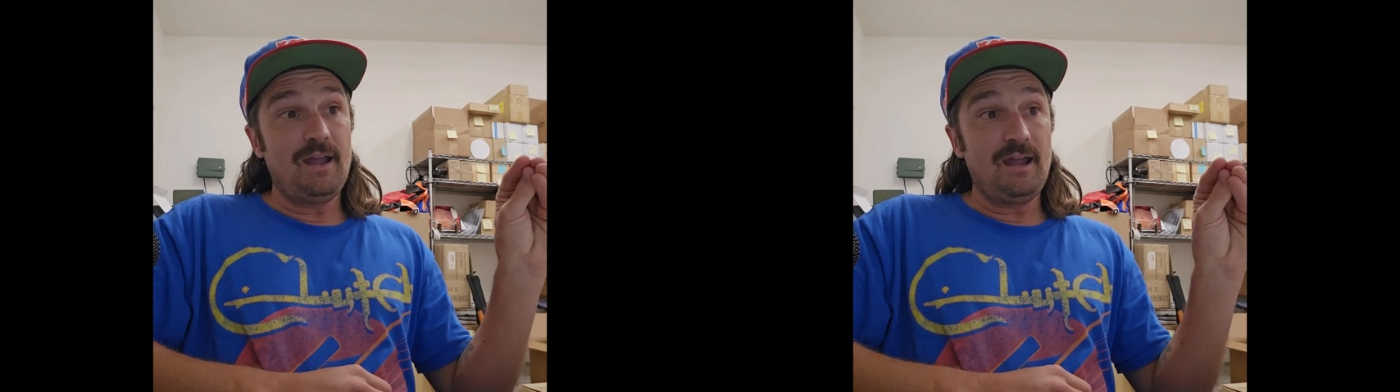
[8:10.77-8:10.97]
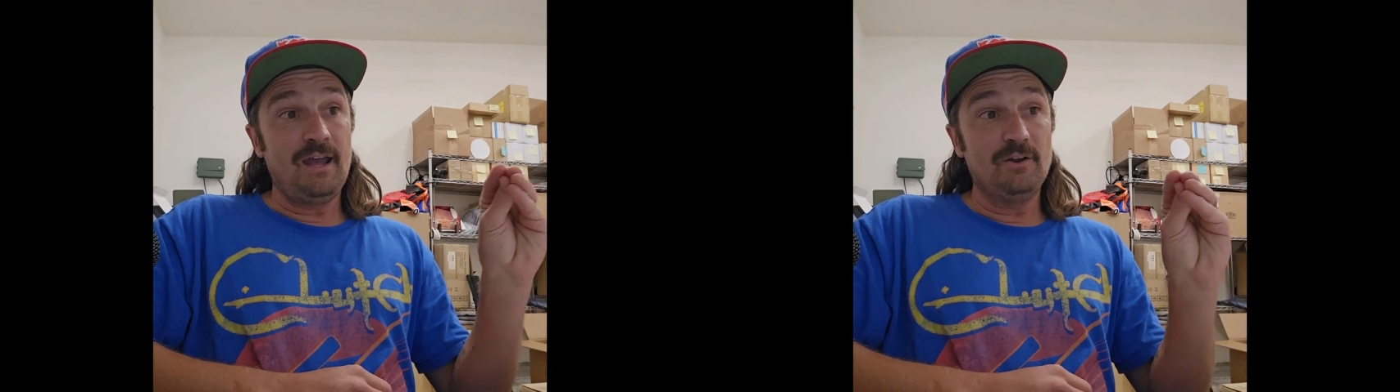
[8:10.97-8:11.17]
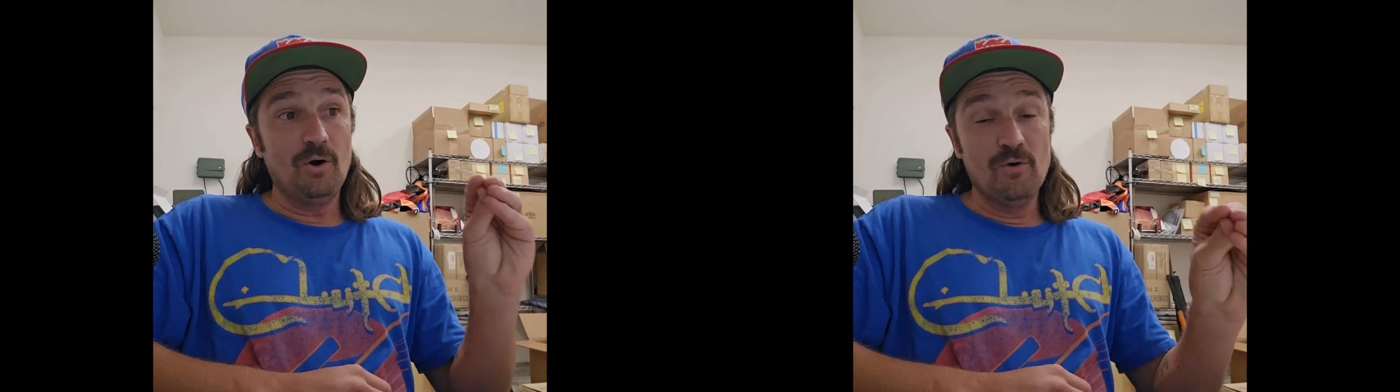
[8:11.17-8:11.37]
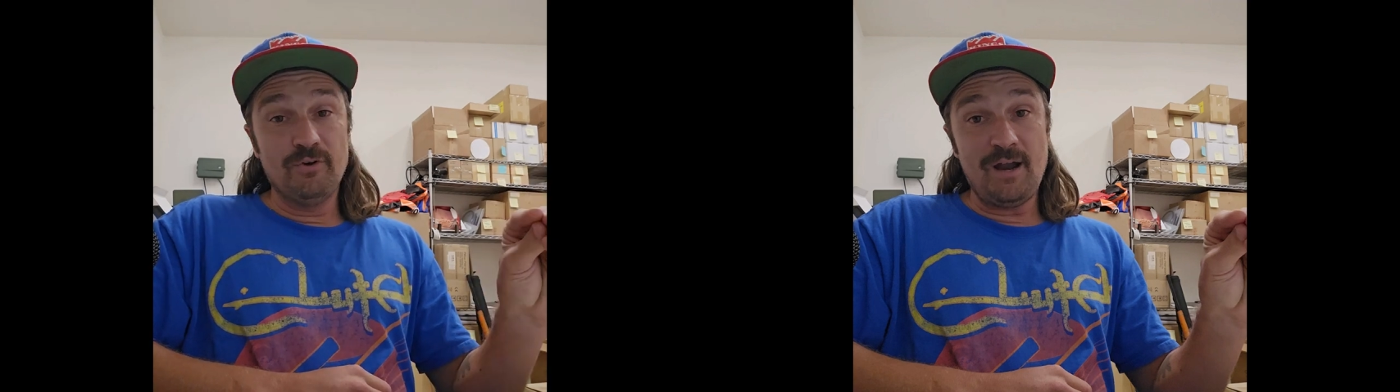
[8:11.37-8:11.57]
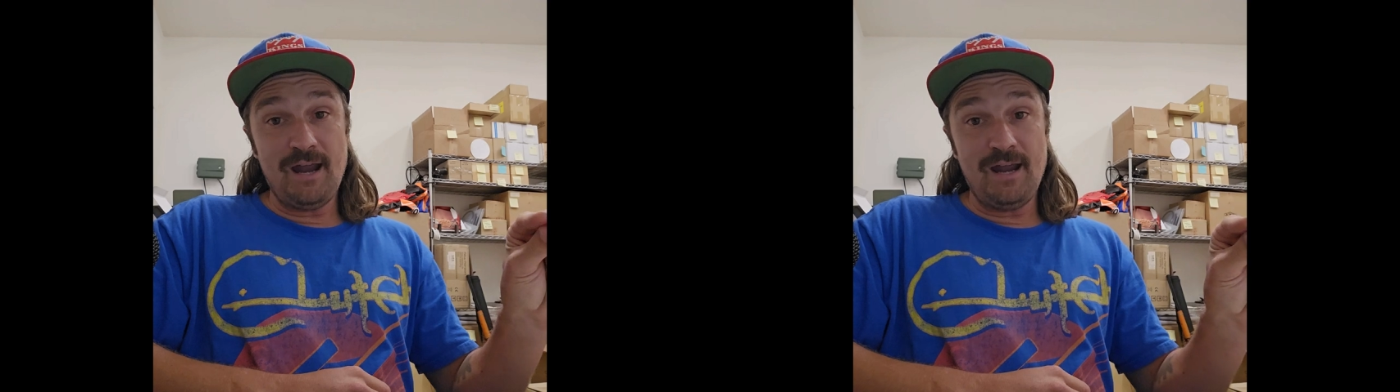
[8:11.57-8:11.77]
and
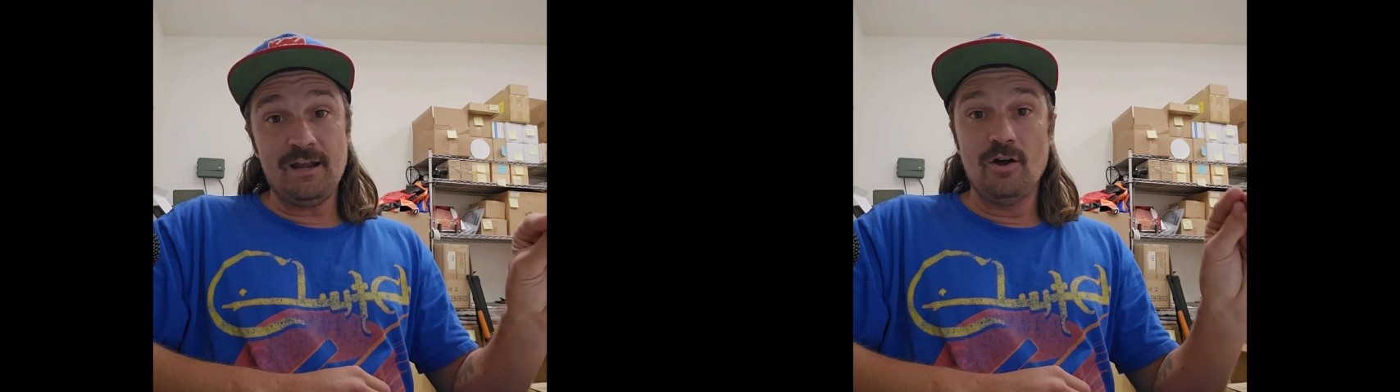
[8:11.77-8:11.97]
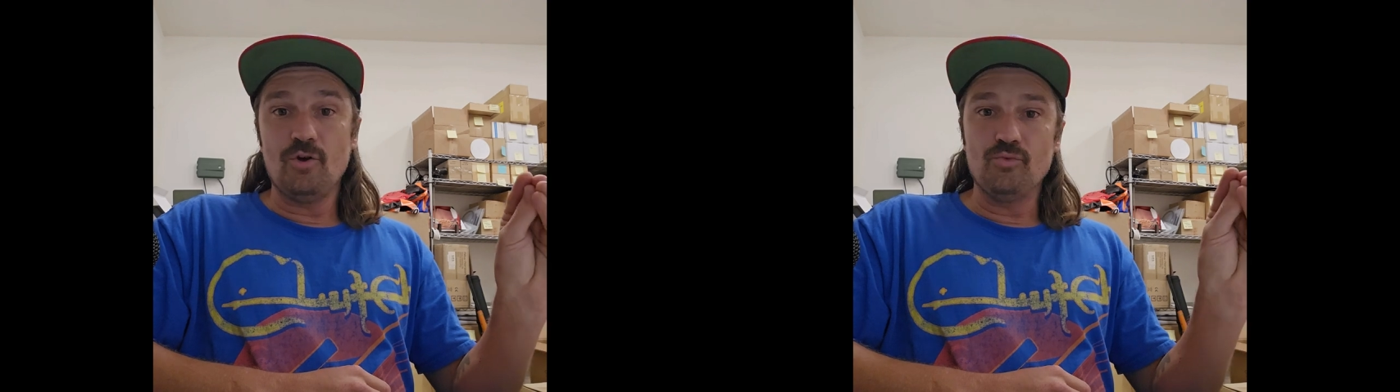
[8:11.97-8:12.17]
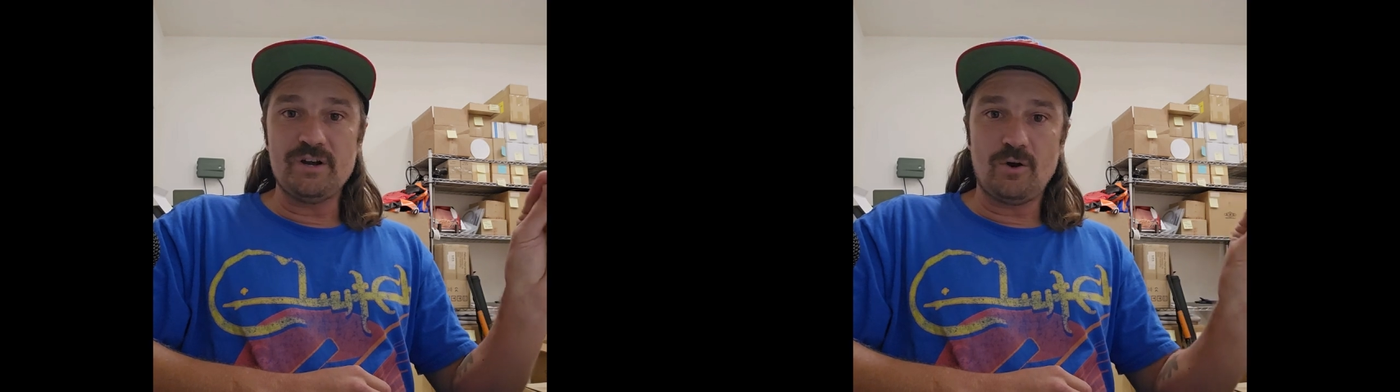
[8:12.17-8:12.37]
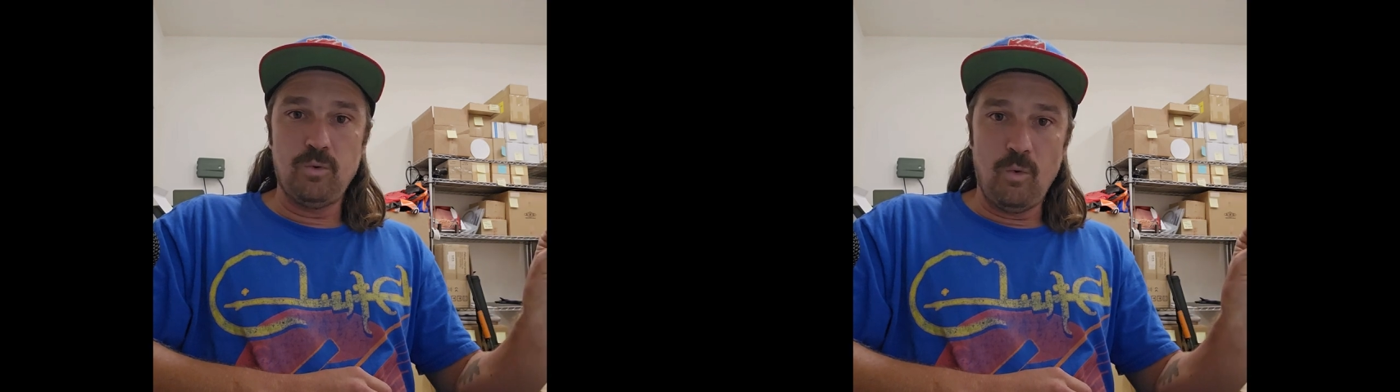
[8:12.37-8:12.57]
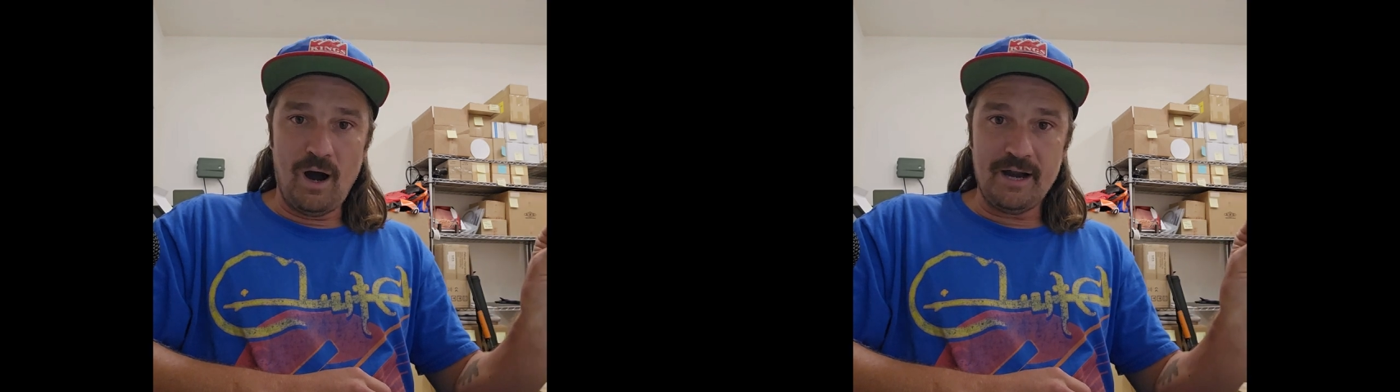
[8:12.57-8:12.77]
overhang
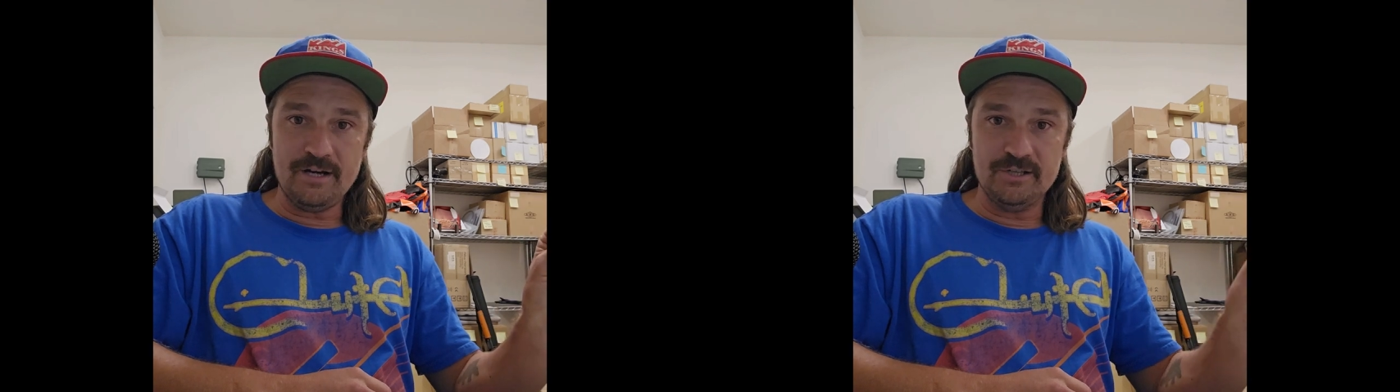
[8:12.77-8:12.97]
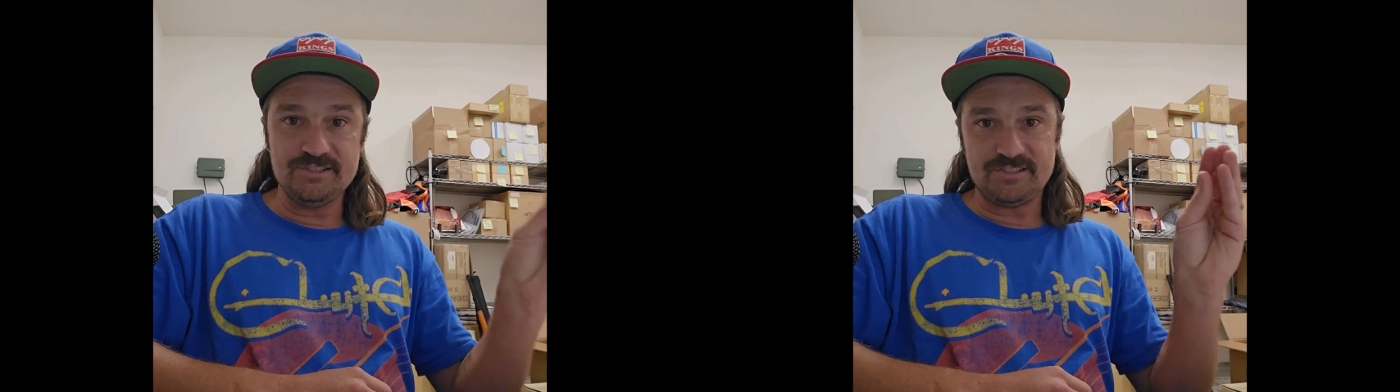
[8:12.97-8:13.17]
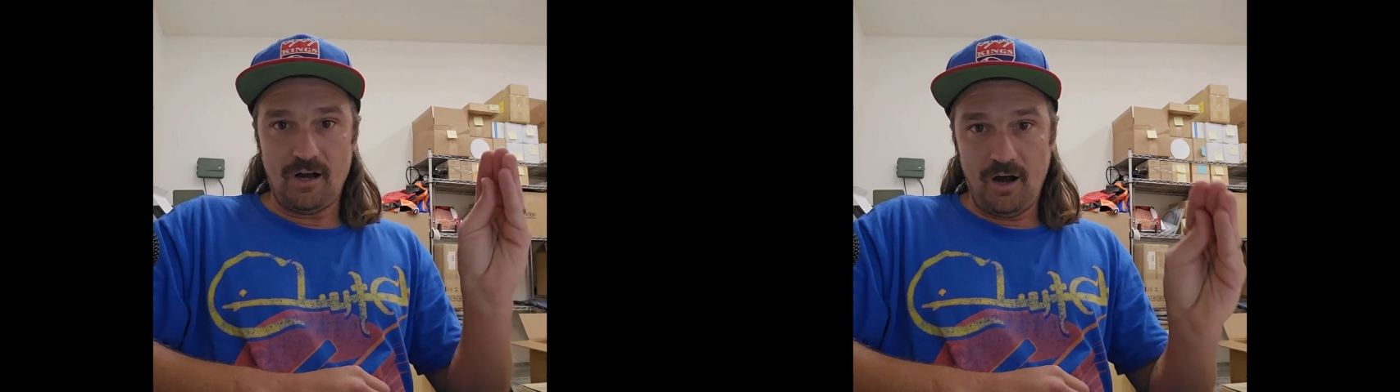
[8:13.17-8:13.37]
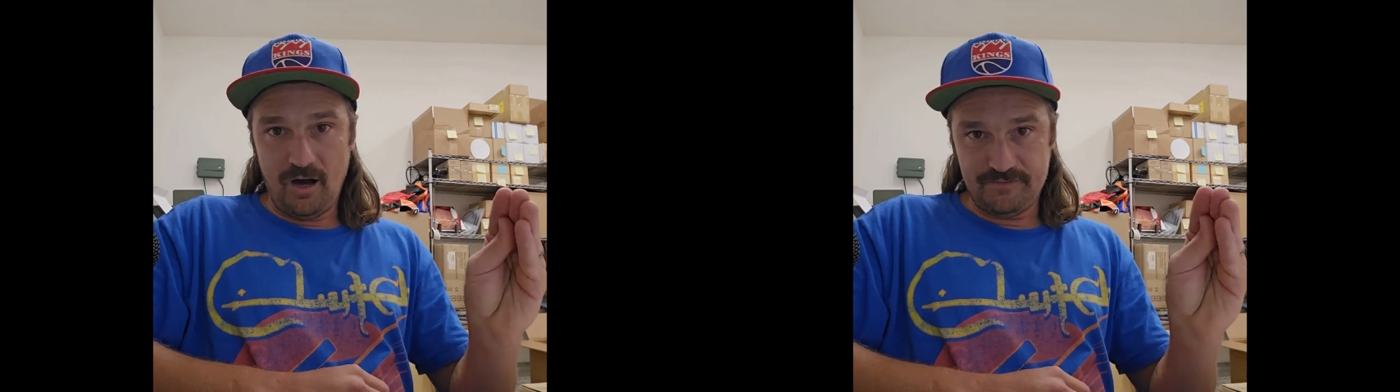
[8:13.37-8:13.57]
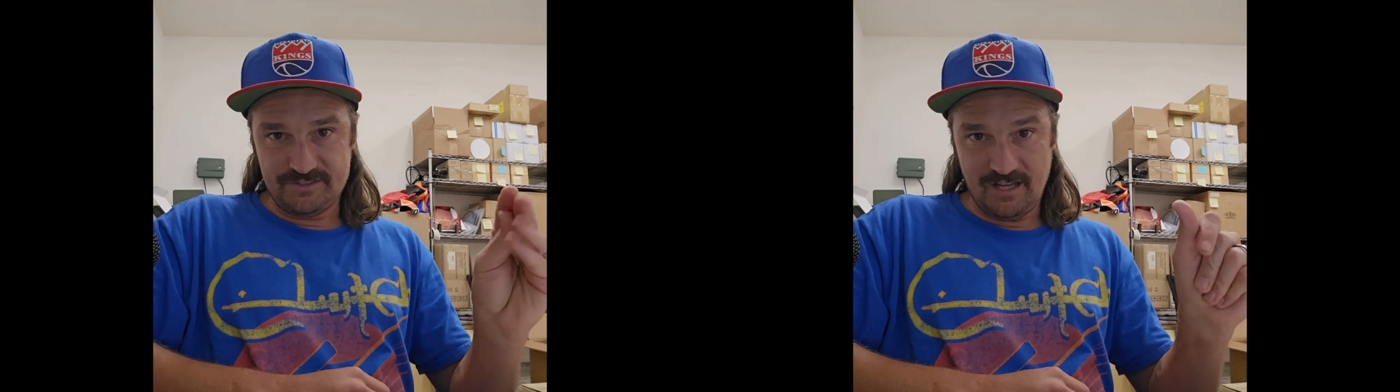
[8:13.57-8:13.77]
requires
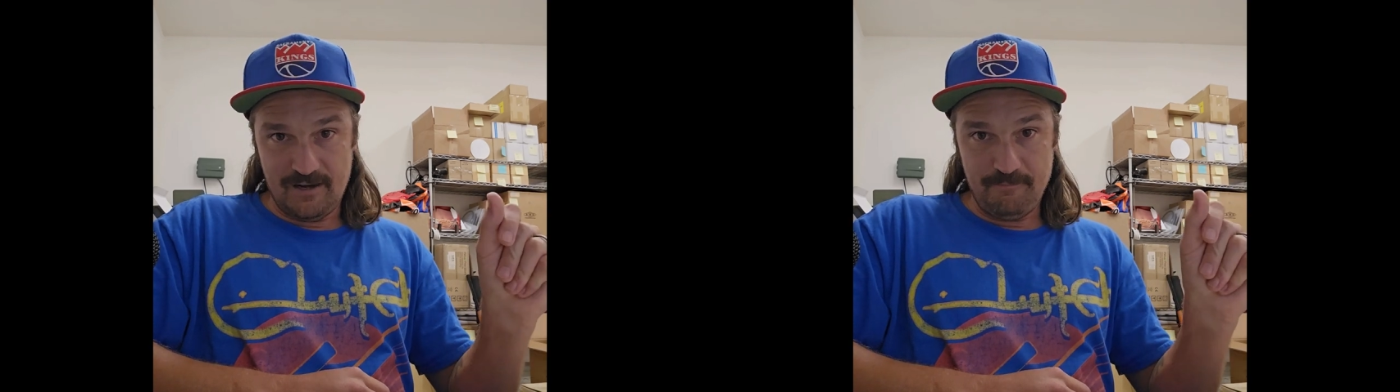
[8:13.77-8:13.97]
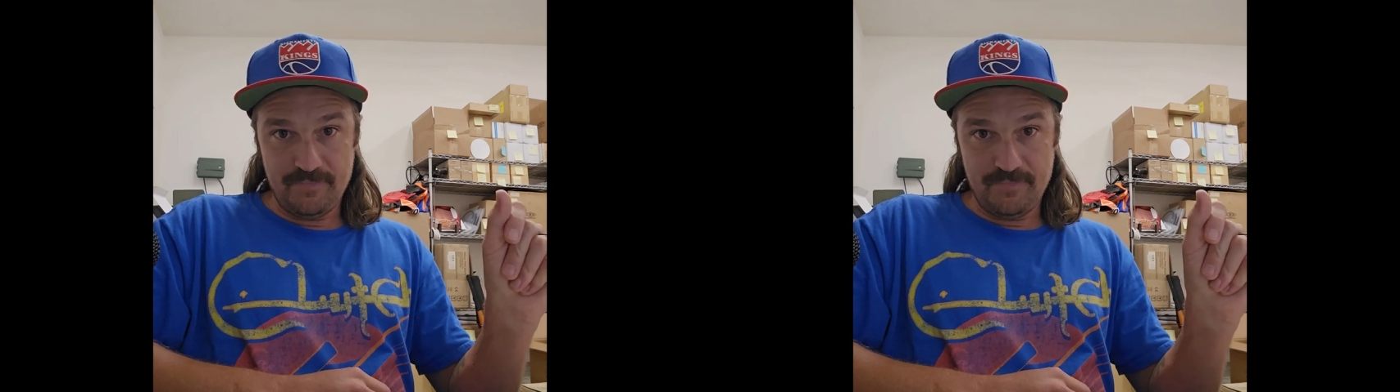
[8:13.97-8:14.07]
offset.